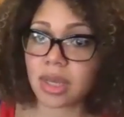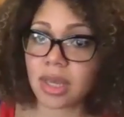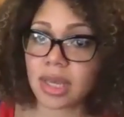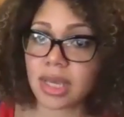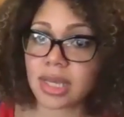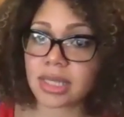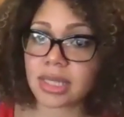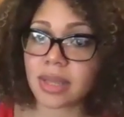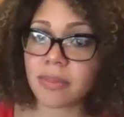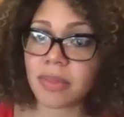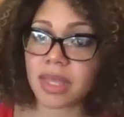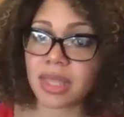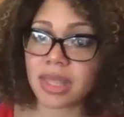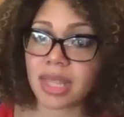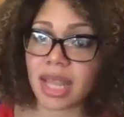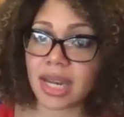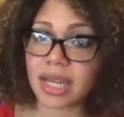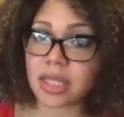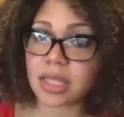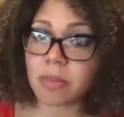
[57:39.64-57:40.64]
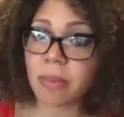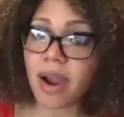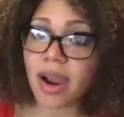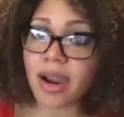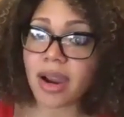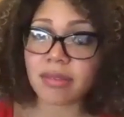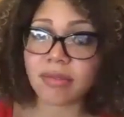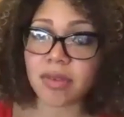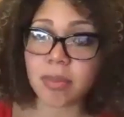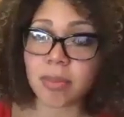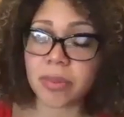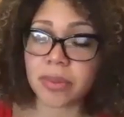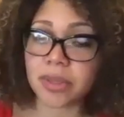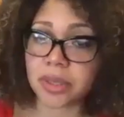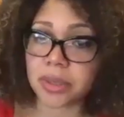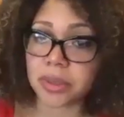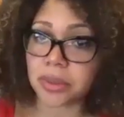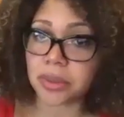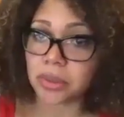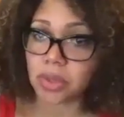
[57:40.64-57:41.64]
It's something that is part of a
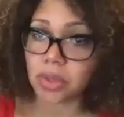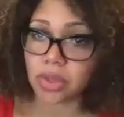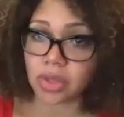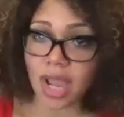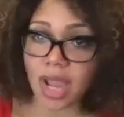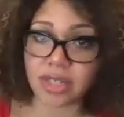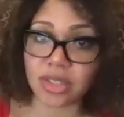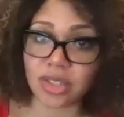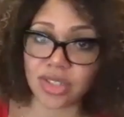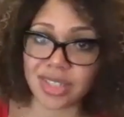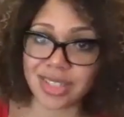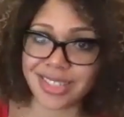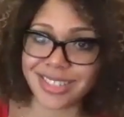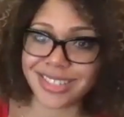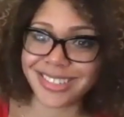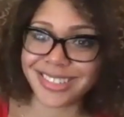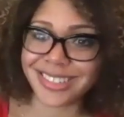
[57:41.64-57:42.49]
political strategy.